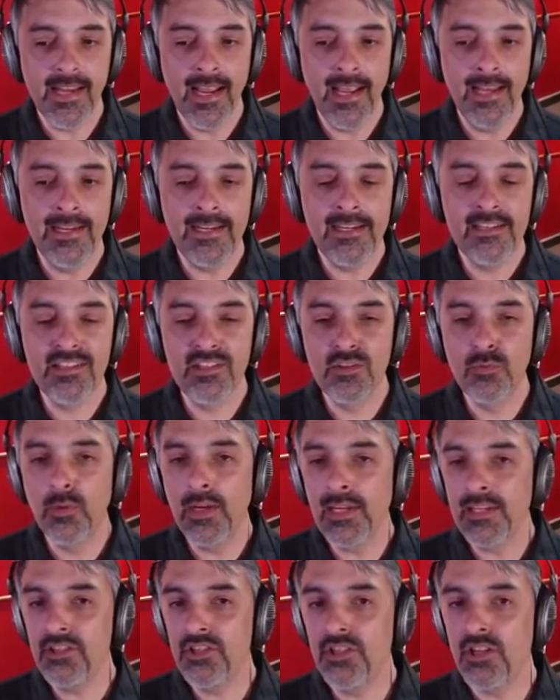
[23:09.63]
And he
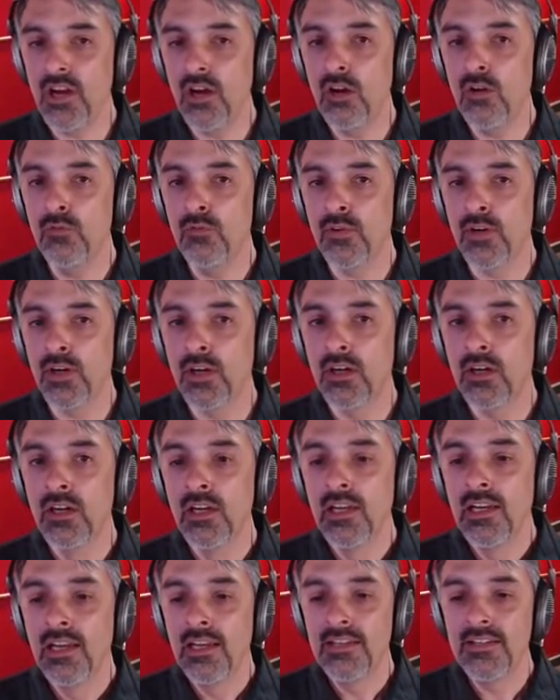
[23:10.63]
switched over
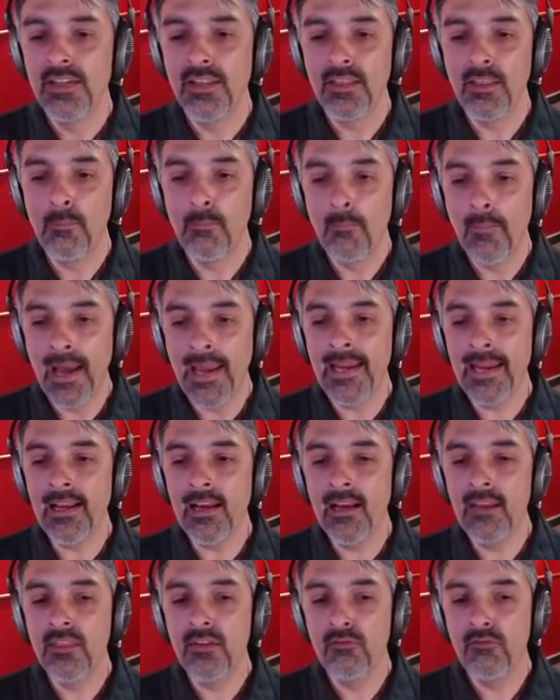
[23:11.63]
to the mic
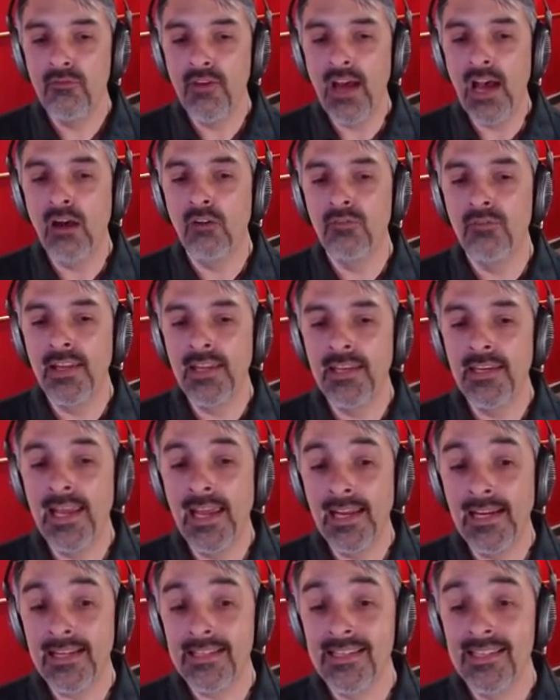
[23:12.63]
of the Valve
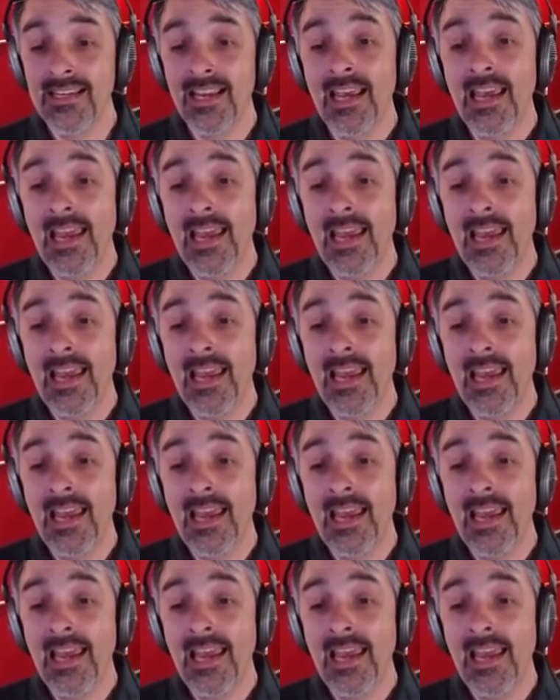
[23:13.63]
Index.